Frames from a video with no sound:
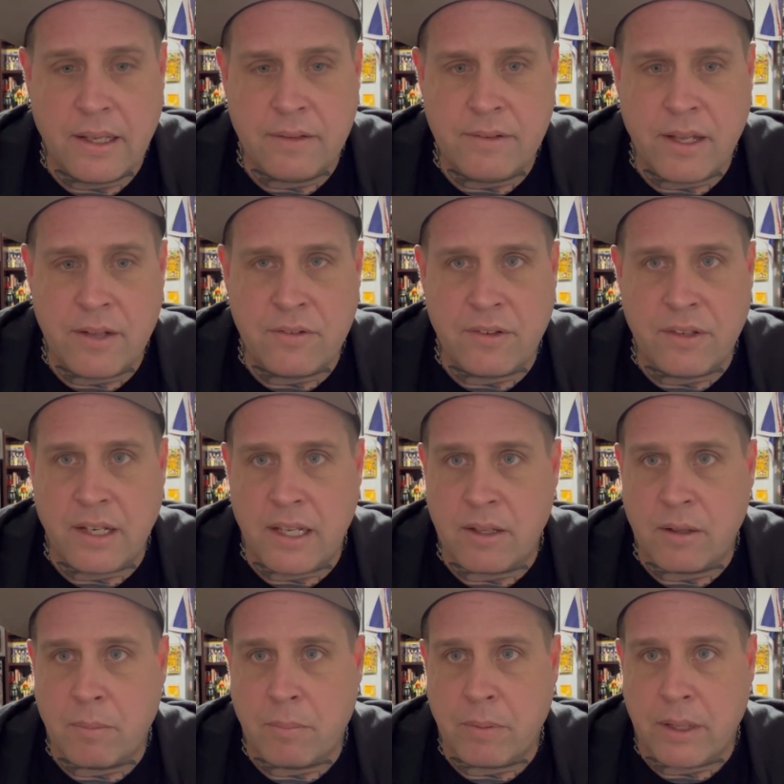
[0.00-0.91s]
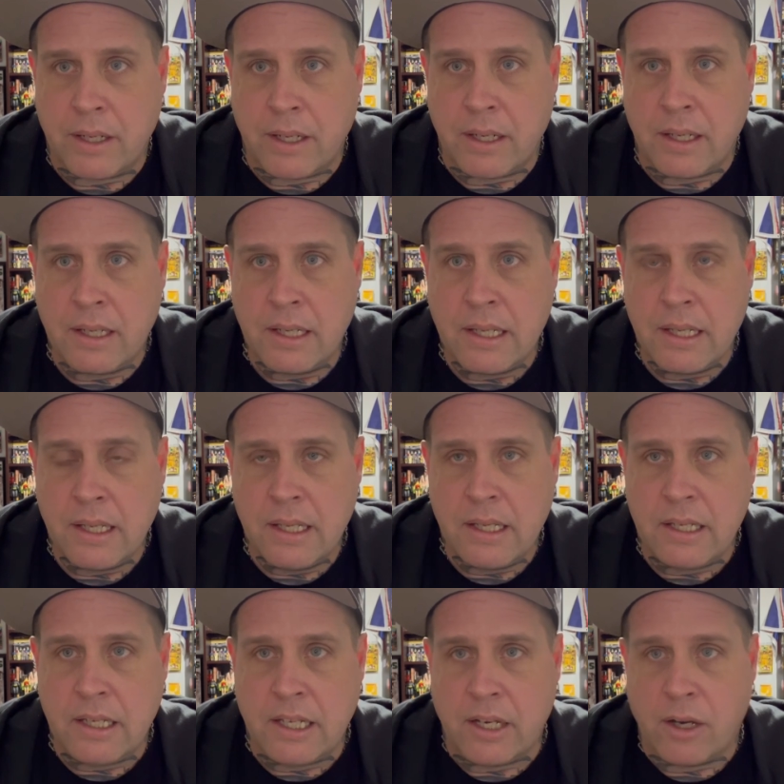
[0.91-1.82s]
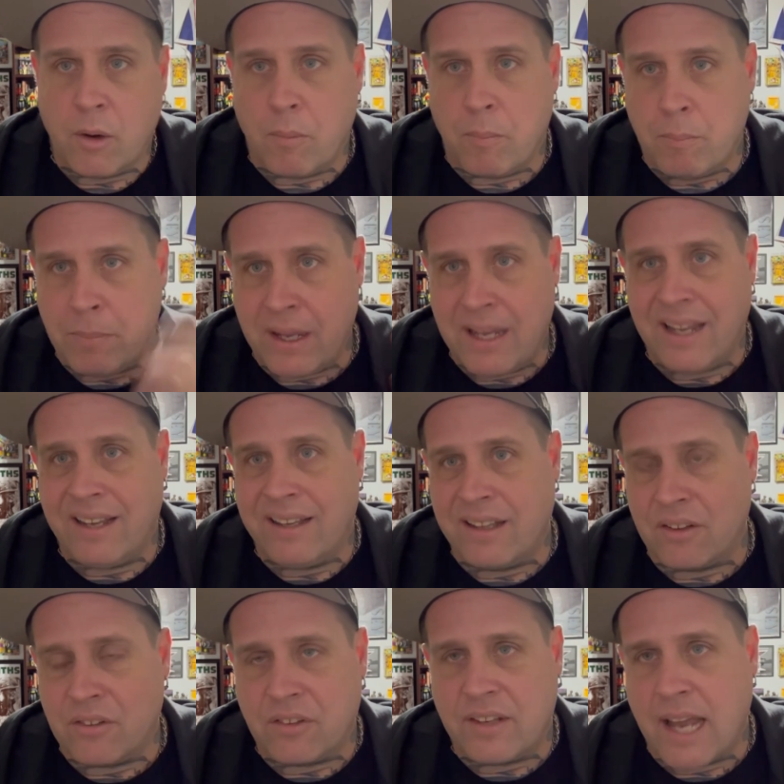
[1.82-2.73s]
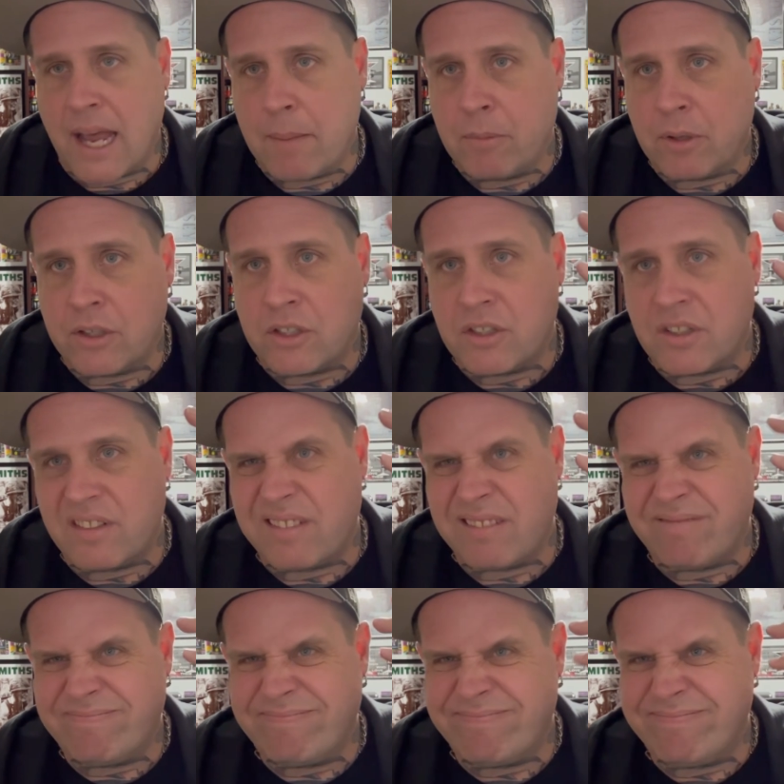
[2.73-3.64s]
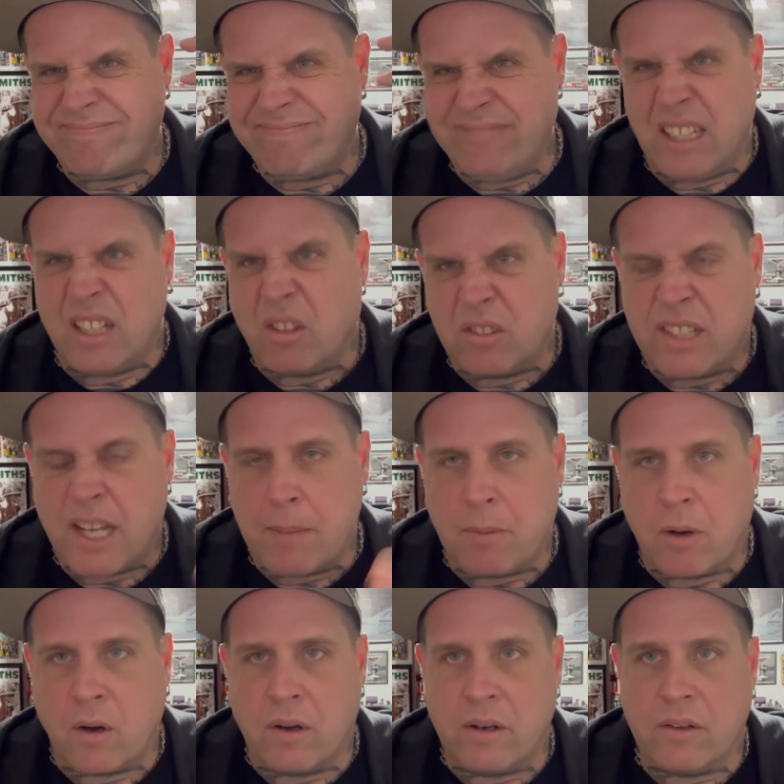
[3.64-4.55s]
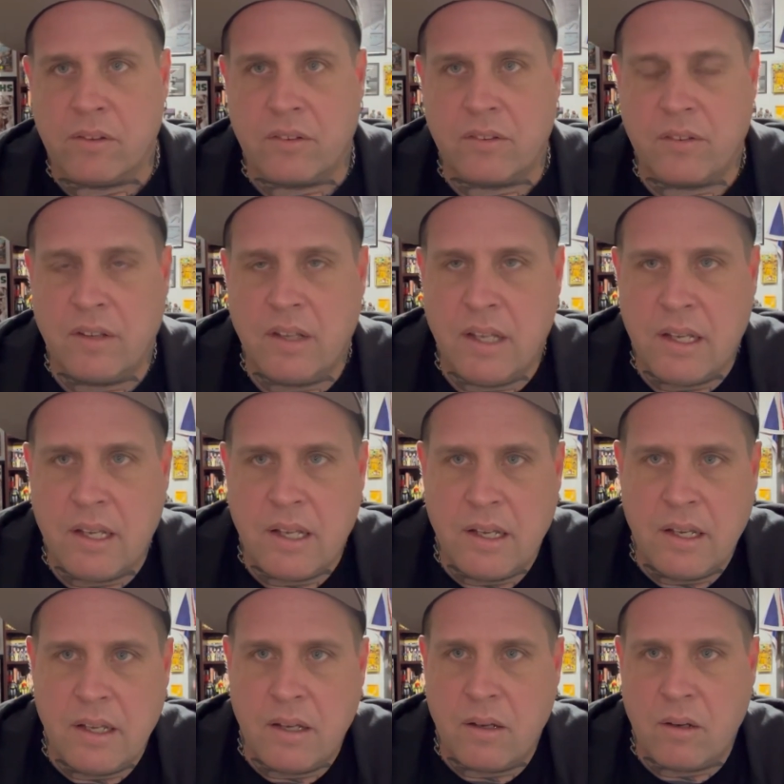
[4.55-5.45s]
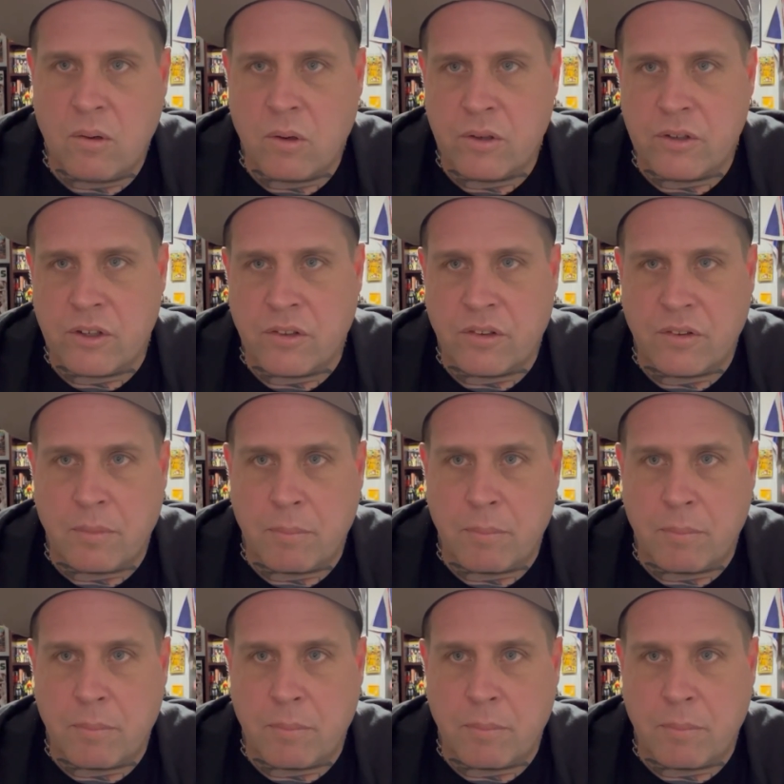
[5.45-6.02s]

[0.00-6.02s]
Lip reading: tends to either be big established type artists, or just a